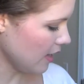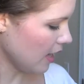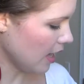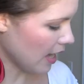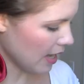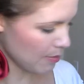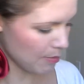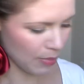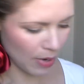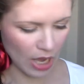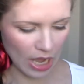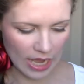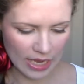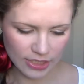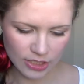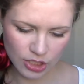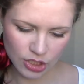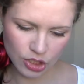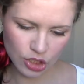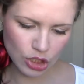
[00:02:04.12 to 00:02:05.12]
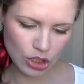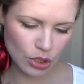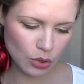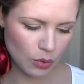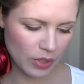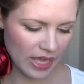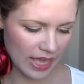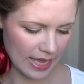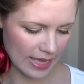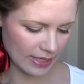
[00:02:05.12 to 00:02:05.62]
I bought
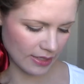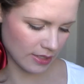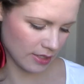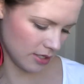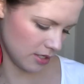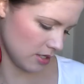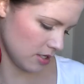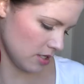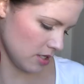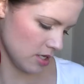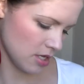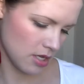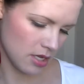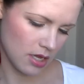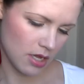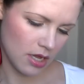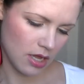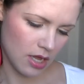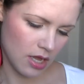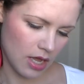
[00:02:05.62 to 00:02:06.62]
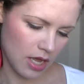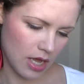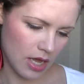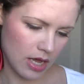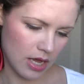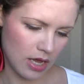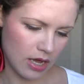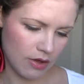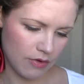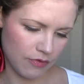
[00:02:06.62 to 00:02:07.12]
two kits
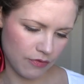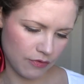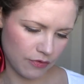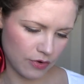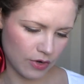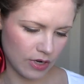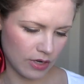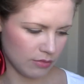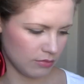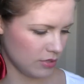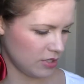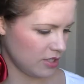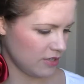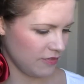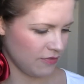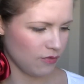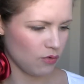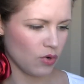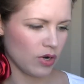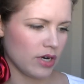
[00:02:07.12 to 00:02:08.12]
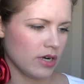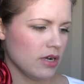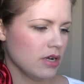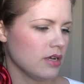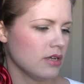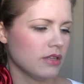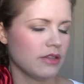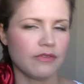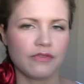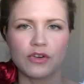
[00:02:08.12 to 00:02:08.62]
from
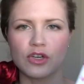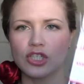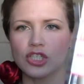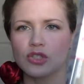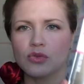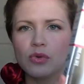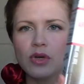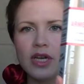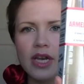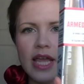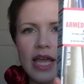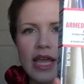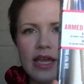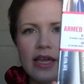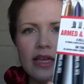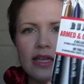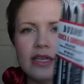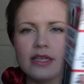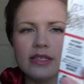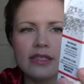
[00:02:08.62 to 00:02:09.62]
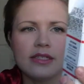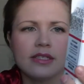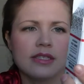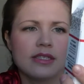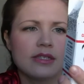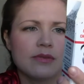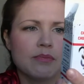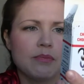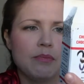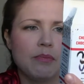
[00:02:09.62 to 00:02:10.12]
Sephora. First one
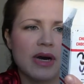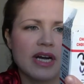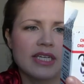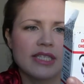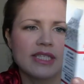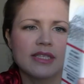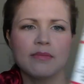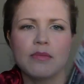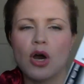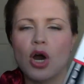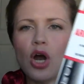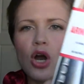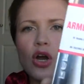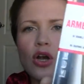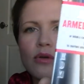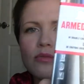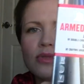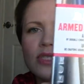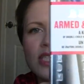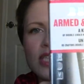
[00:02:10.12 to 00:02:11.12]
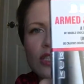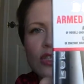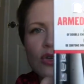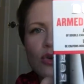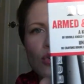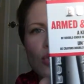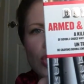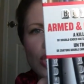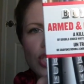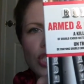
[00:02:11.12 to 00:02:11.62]
is Buxom Armed and
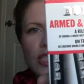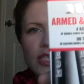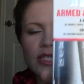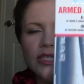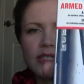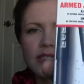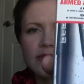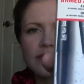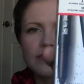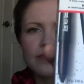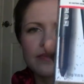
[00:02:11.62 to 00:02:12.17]
Gorgeous,